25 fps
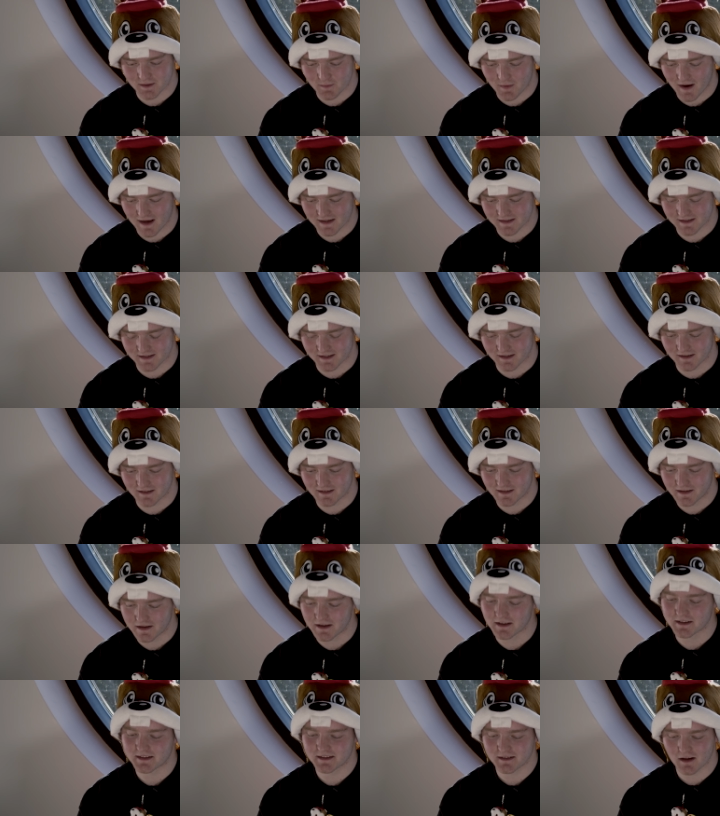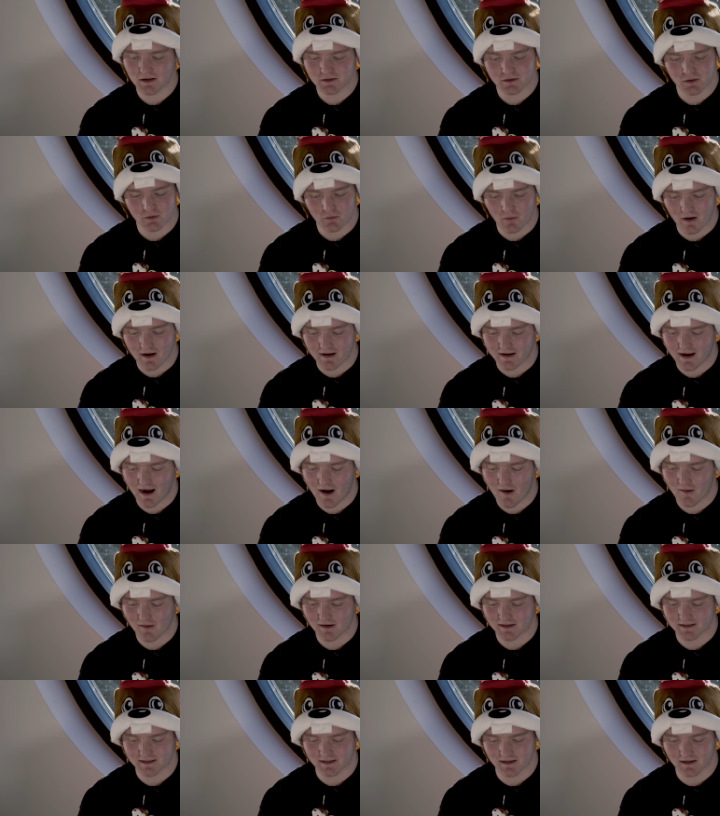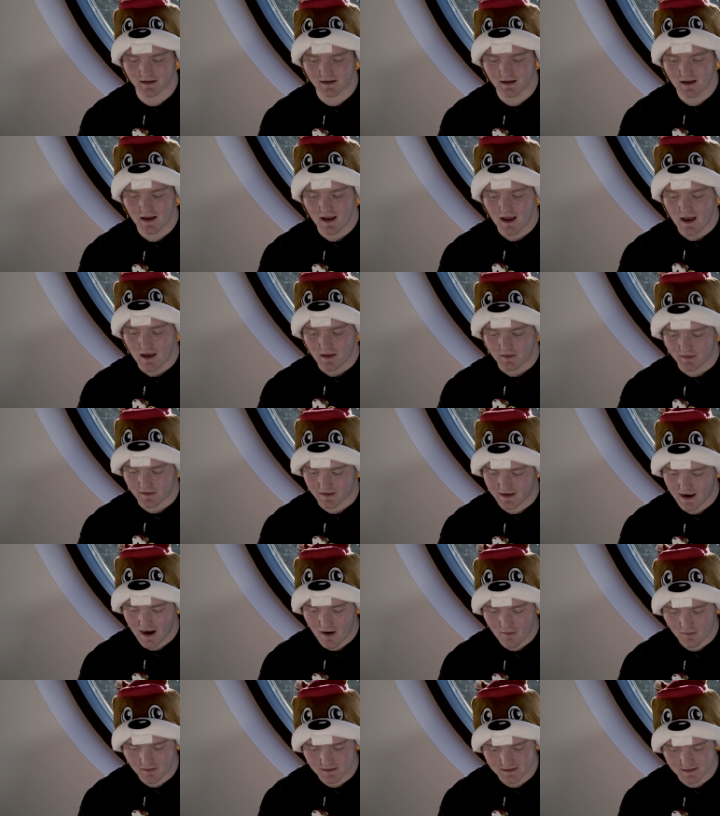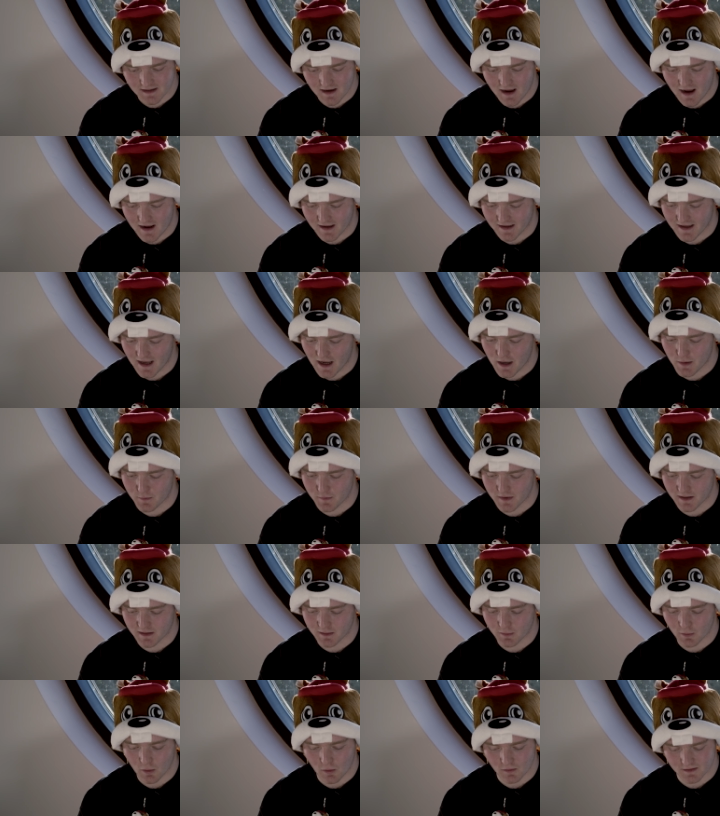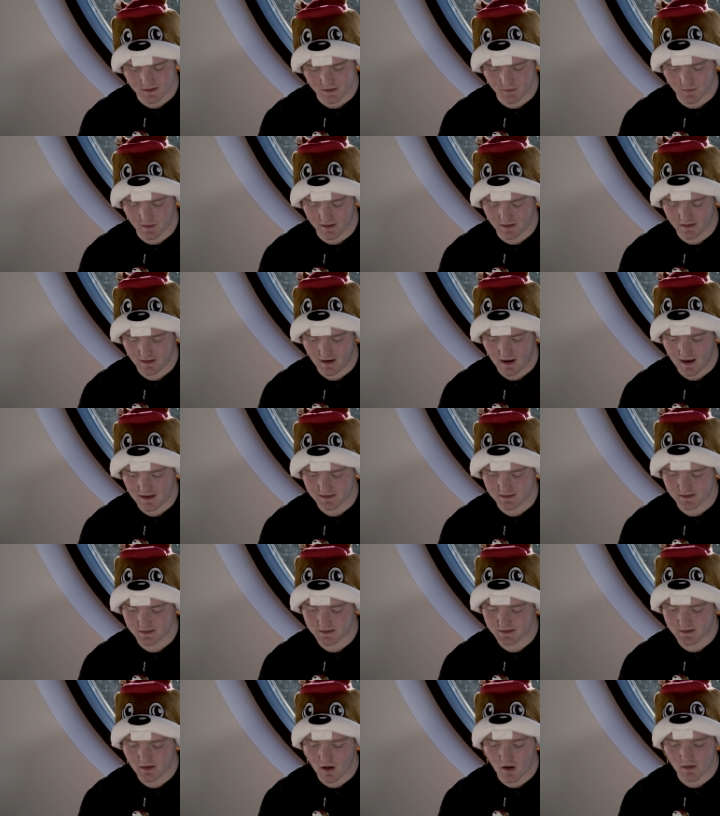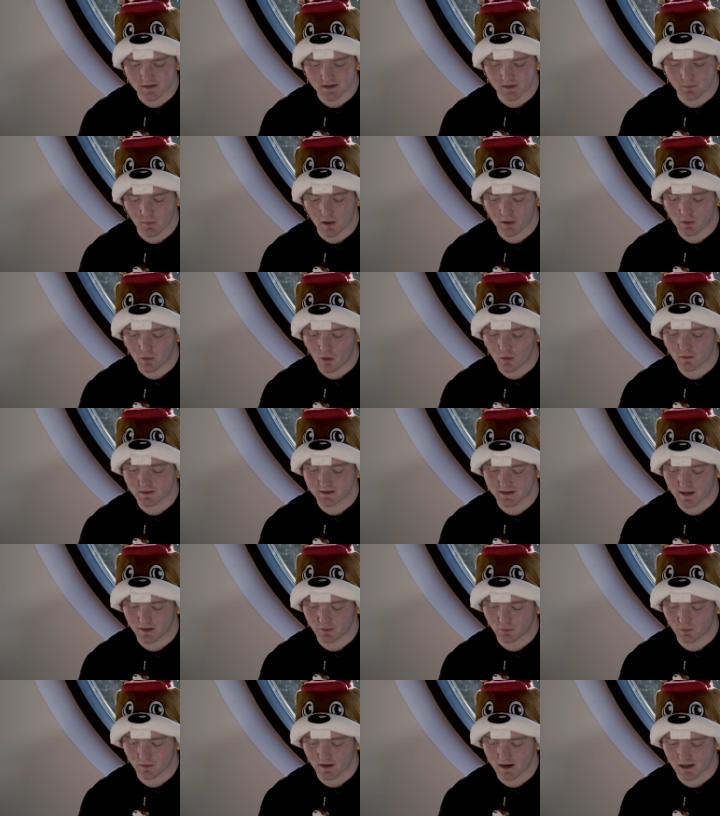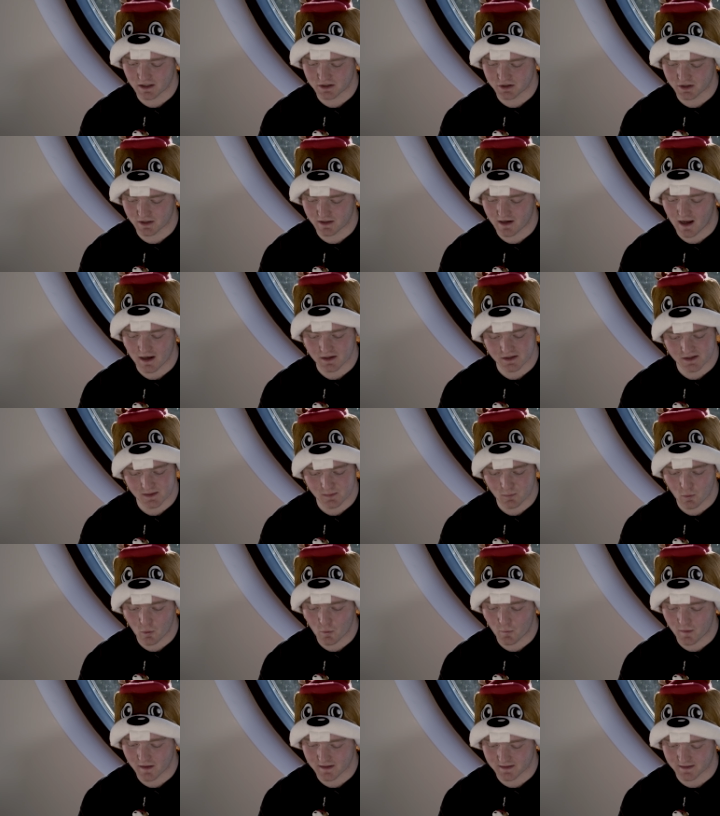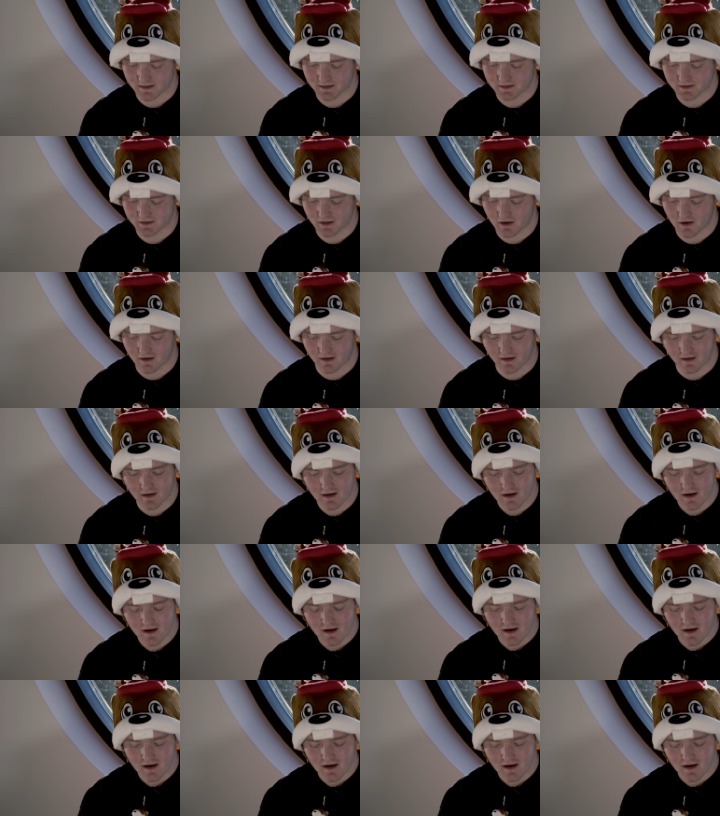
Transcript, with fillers: Sebastian. He's such a great character. The character and game mean a lot to me as it started my content creation and small business journey.